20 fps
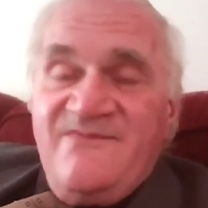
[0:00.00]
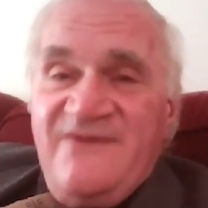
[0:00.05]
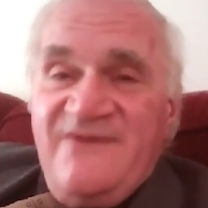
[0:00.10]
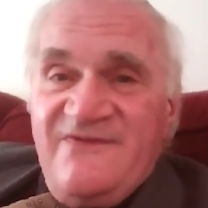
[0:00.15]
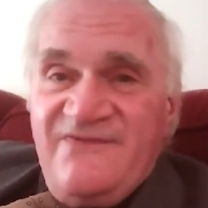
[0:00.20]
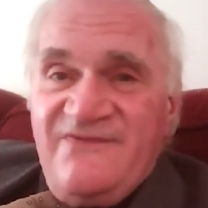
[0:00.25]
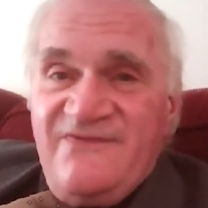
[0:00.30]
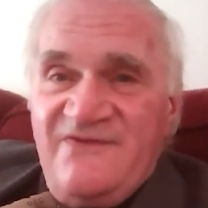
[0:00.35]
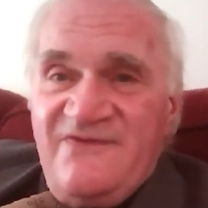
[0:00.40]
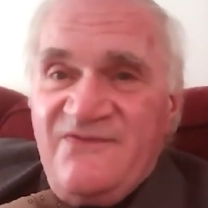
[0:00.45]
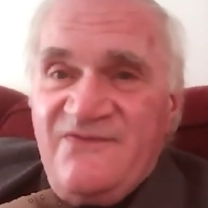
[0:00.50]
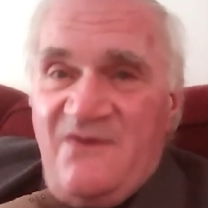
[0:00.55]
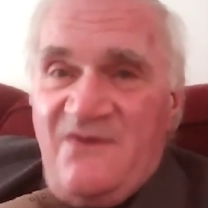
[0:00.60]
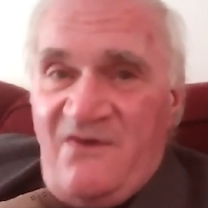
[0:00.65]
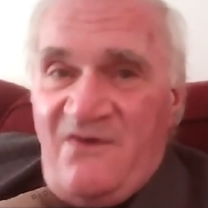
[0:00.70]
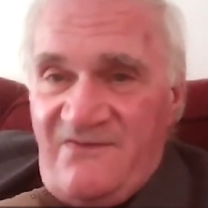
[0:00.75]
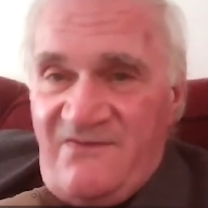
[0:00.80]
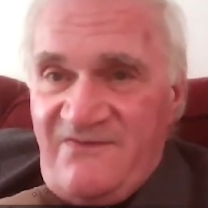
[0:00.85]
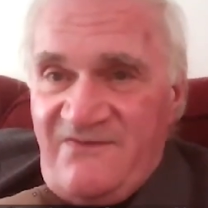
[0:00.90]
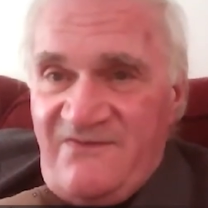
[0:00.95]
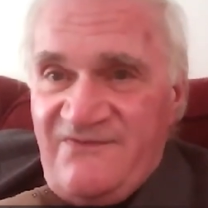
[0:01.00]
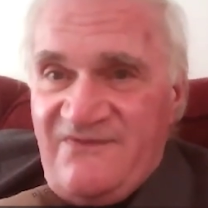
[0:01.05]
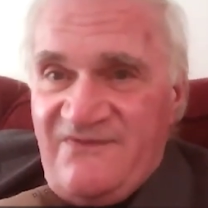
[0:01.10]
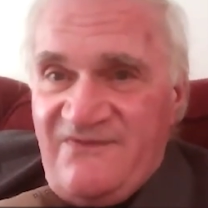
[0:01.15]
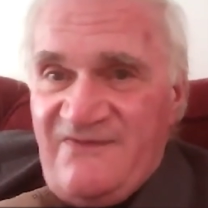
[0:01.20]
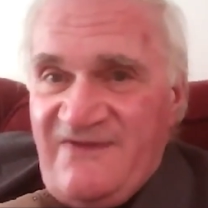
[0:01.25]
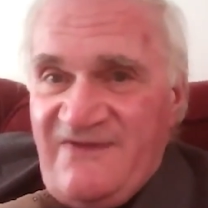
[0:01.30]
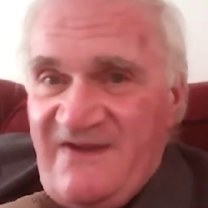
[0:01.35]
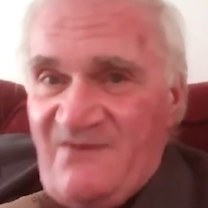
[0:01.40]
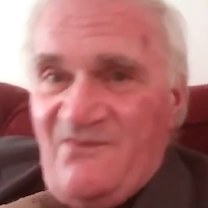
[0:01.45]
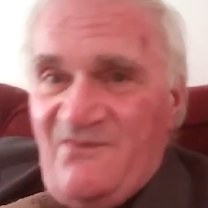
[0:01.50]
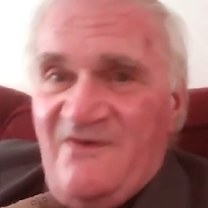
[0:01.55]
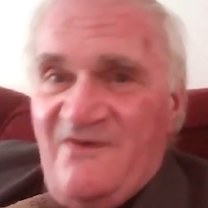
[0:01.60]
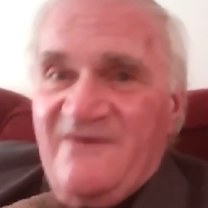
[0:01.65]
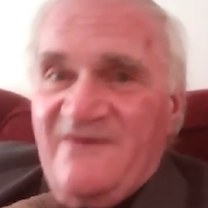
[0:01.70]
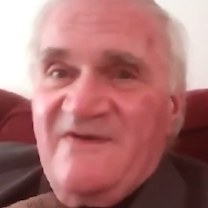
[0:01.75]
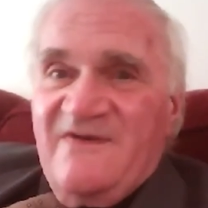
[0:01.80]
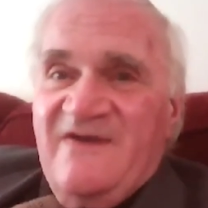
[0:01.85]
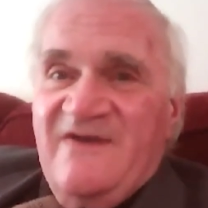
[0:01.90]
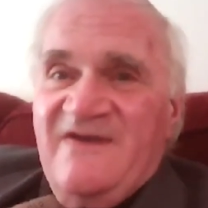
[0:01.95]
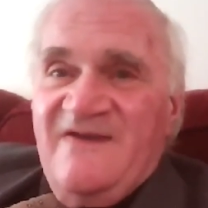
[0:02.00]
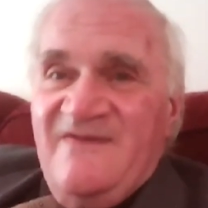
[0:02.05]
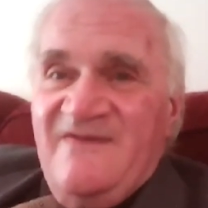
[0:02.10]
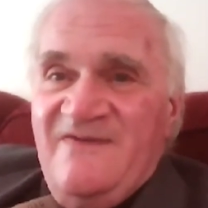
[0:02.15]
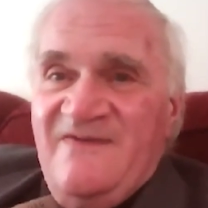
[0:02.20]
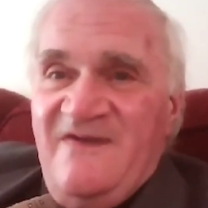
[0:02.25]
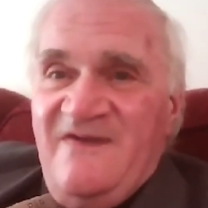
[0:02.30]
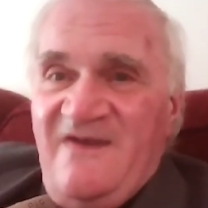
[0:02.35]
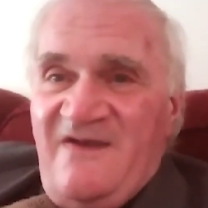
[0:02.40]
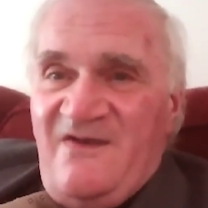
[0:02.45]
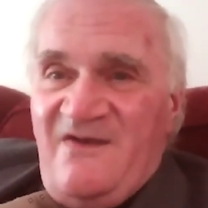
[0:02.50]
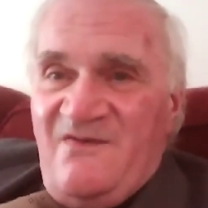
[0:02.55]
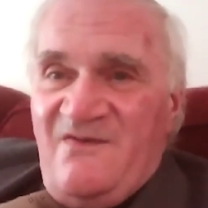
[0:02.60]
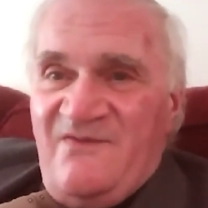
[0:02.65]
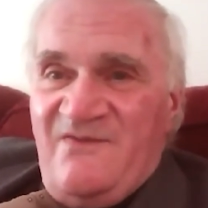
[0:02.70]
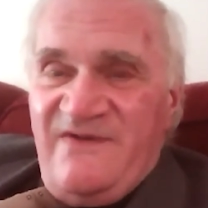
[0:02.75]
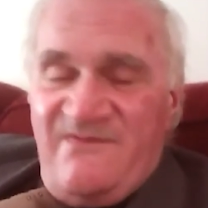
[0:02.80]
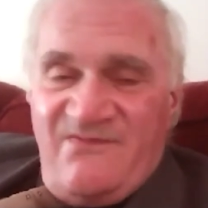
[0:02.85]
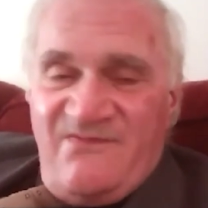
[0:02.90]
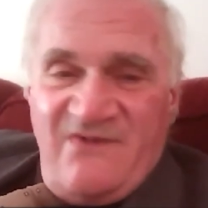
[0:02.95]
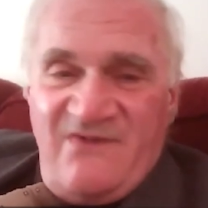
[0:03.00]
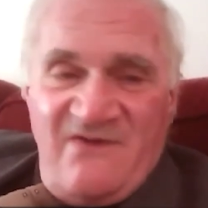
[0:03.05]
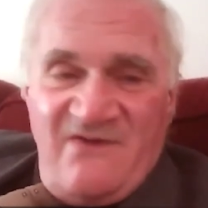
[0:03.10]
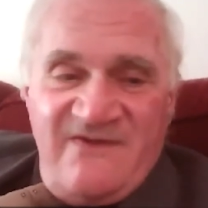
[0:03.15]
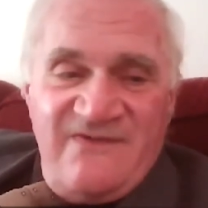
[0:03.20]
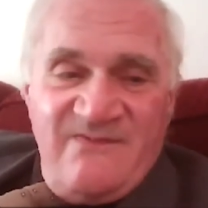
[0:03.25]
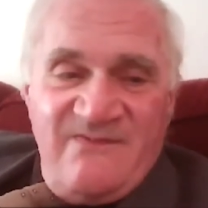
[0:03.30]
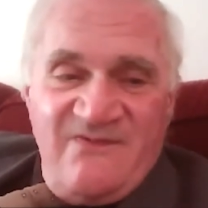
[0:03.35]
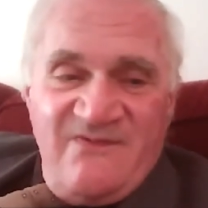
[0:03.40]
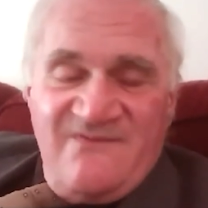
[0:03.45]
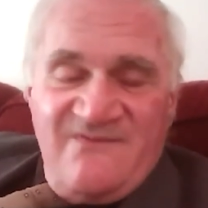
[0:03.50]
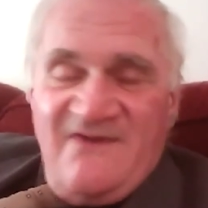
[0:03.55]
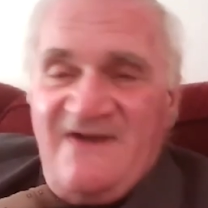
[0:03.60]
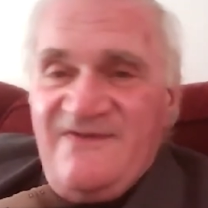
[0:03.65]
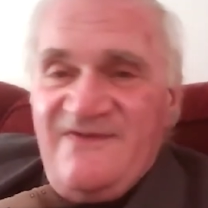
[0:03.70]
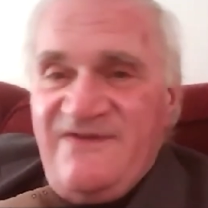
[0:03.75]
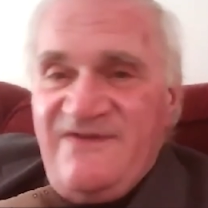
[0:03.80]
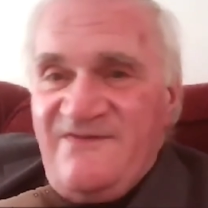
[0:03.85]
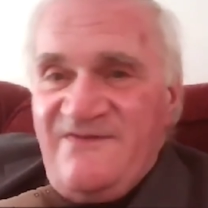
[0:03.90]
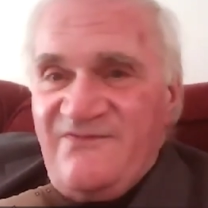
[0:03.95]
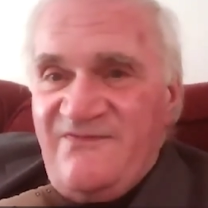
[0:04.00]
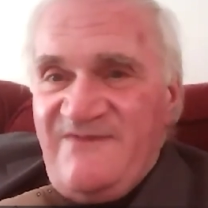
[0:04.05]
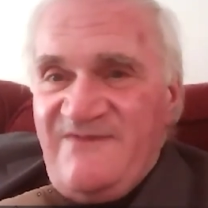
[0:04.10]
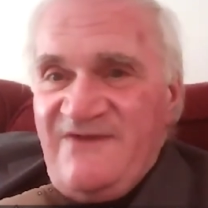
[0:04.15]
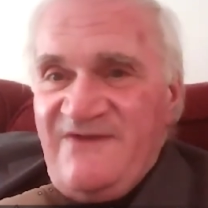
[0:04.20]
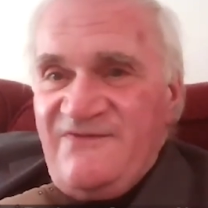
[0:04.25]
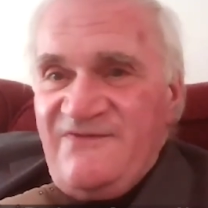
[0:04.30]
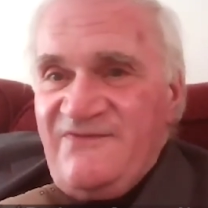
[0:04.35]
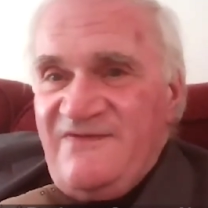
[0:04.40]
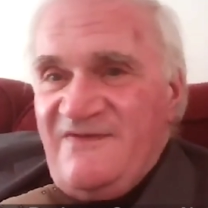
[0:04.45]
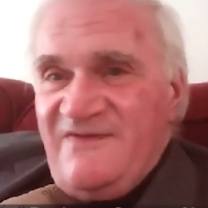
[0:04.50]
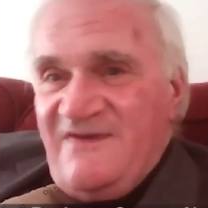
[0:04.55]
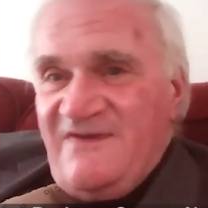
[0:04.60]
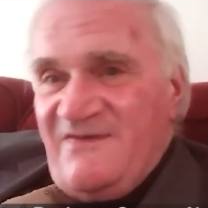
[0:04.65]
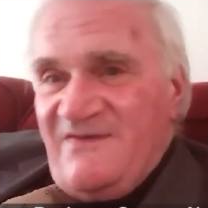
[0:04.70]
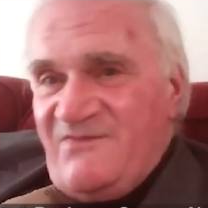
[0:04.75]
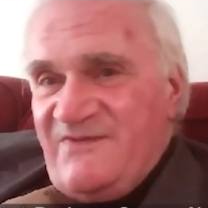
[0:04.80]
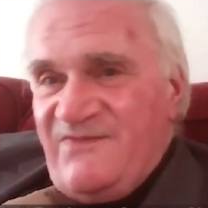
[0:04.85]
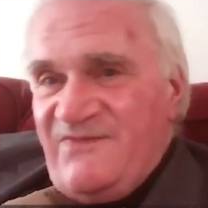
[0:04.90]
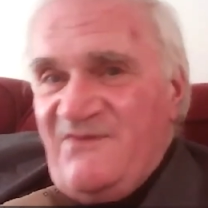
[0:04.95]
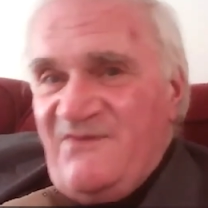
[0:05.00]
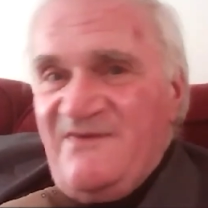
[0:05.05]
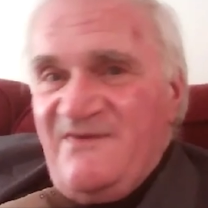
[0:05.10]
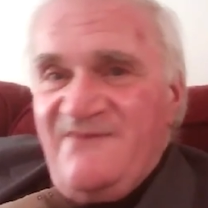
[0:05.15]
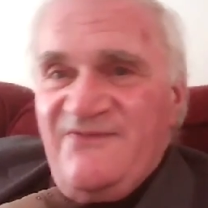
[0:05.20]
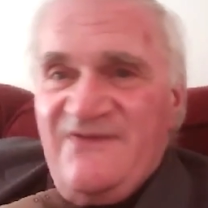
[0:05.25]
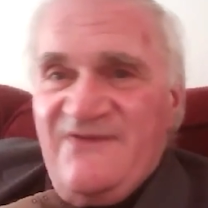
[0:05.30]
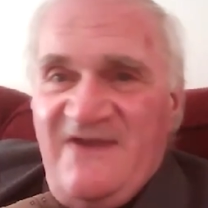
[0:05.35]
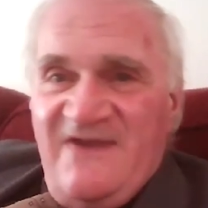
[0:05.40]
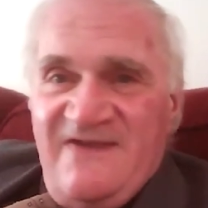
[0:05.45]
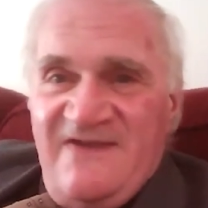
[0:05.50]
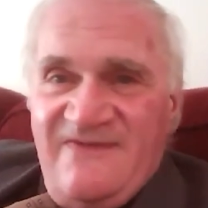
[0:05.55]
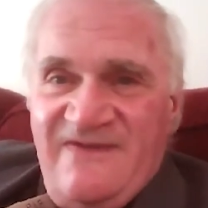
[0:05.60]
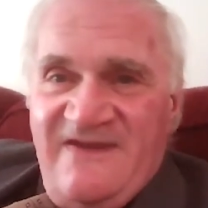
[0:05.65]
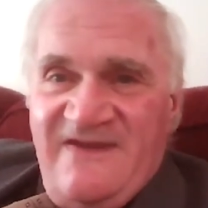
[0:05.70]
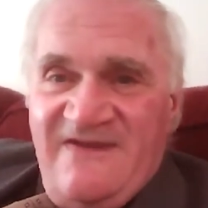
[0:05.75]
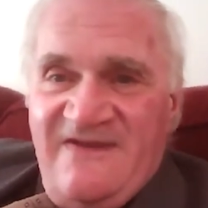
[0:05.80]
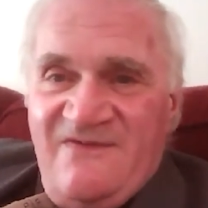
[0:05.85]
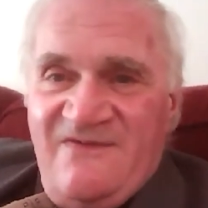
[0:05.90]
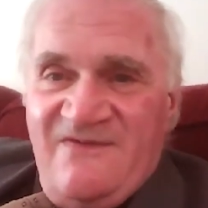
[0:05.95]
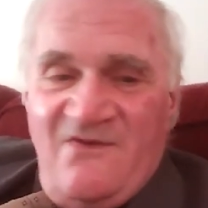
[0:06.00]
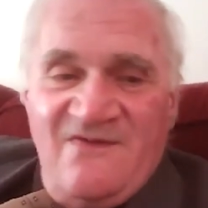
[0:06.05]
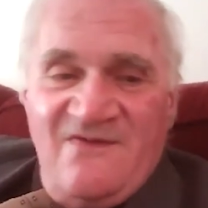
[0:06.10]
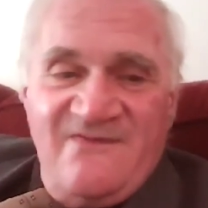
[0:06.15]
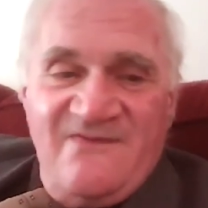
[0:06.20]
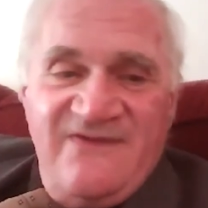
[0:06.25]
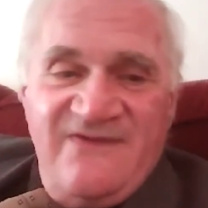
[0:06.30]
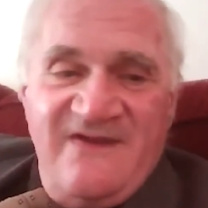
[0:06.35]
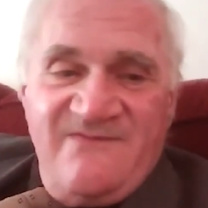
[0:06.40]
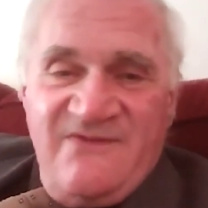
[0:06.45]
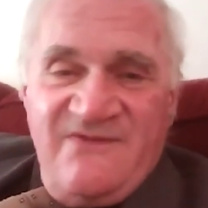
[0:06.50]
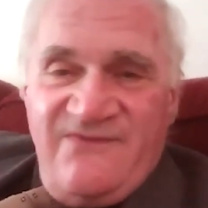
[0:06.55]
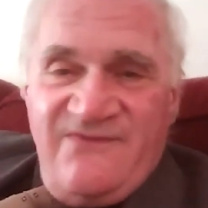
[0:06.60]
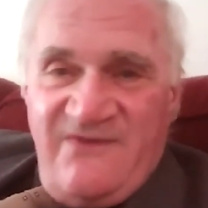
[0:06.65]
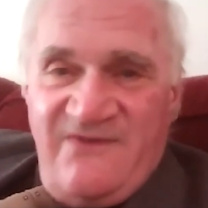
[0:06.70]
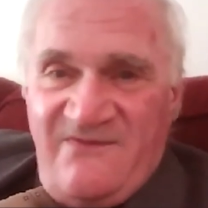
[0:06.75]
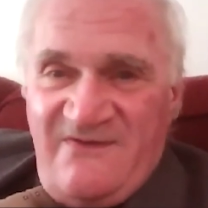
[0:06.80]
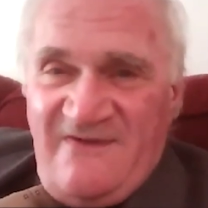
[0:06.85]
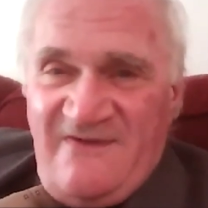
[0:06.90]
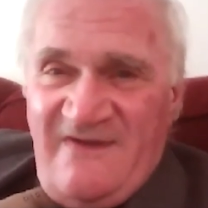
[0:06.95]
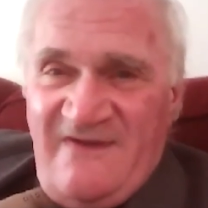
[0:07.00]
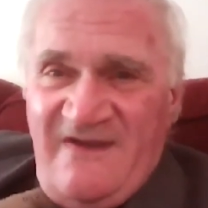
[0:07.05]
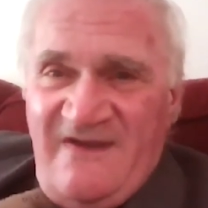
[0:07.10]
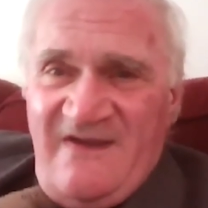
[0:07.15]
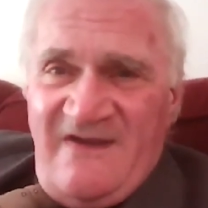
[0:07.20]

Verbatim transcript: Business Owners Network. And we're going to provide the information uh, with the website and all of that material.